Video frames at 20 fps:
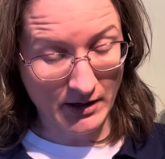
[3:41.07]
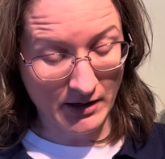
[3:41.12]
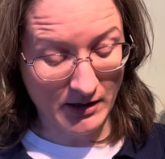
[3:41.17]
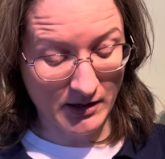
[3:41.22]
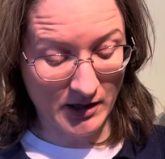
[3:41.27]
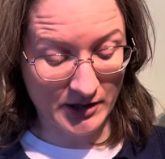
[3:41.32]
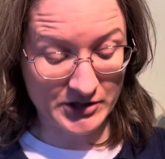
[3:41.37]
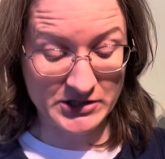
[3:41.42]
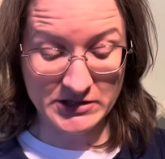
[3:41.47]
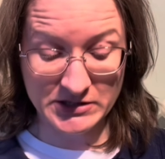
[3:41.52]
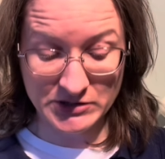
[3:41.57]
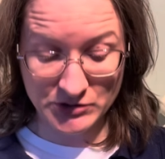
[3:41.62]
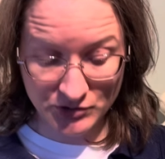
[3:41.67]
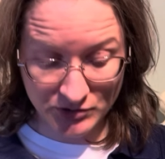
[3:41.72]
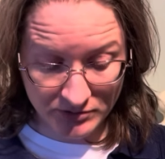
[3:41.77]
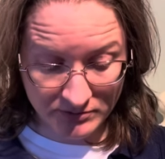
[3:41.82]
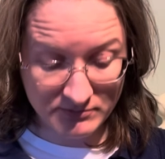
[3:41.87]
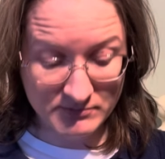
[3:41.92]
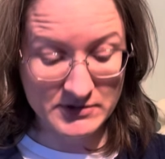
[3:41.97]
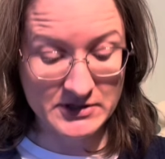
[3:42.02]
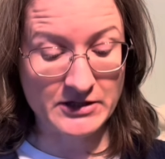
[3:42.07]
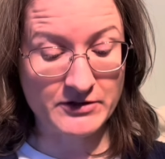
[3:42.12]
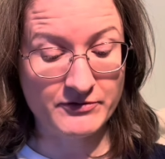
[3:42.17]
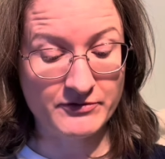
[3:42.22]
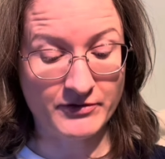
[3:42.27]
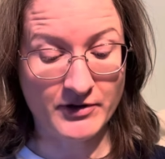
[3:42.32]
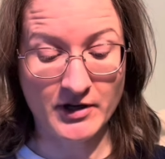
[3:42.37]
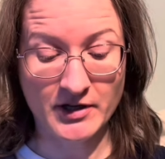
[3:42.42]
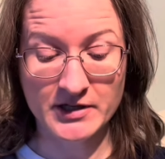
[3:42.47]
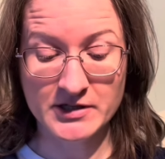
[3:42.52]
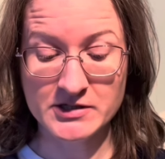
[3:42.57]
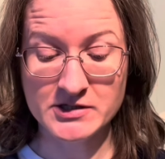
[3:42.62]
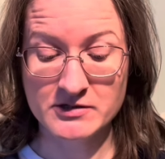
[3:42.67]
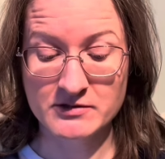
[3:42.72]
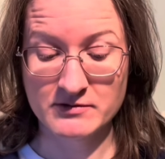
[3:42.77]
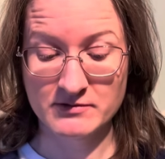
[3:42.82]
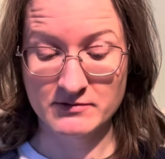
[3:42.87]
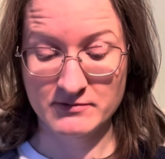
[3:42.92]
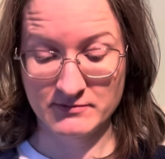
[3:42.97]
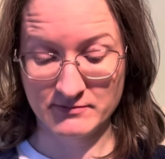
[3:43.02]
I did
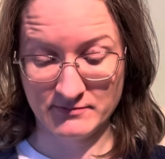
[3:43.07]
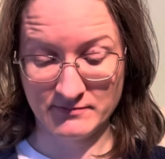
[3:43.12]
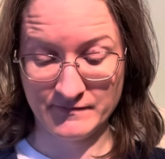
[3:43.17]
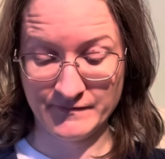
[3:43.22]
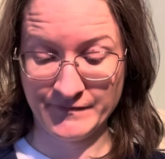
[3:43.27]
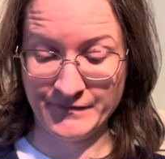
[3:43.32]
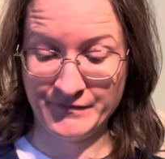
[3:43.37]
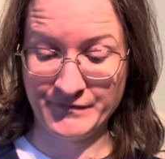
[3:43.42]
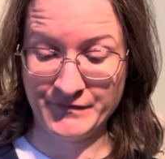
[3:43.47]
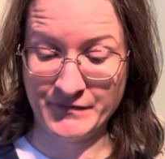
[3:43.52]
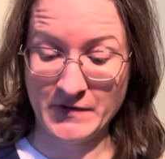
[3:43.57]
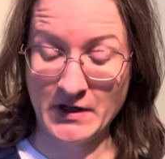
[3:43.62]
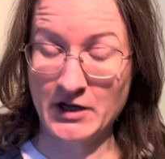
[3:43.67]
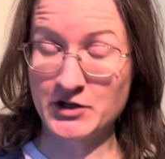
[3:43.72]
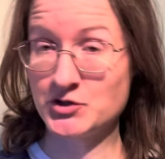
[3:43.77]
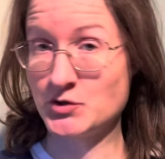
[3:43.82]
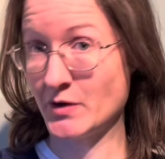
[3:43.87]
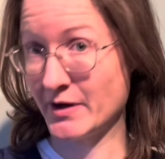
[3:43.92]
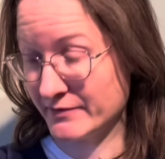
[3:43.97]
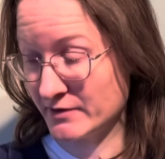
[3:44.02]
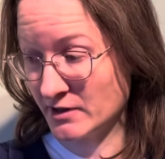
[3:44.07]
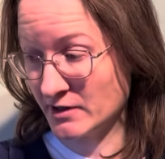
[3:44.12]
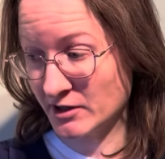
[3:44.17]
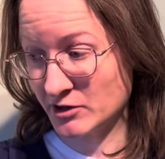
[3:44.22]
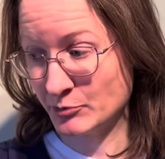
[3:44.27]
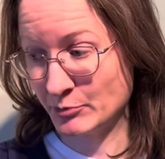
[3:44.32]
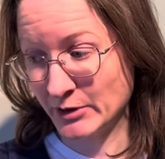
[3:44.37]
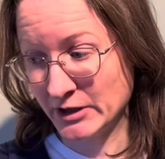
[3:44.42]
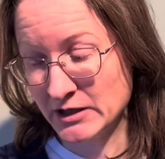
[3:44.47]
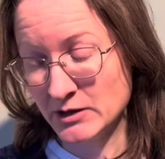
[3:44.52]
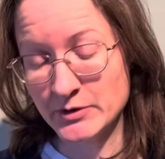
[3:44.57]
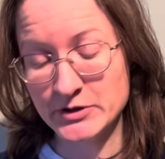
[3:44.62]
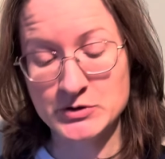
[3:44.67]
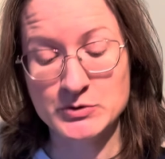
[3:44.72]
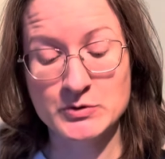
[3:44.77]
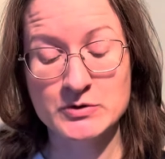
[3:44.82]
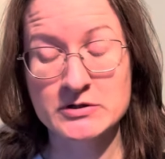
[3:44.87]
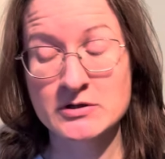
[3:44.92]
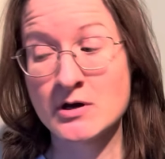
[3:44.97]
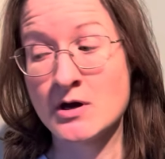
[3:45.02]
do have another beanie which
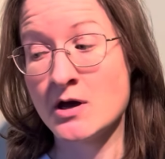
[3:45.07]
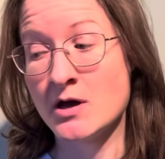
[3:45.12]
was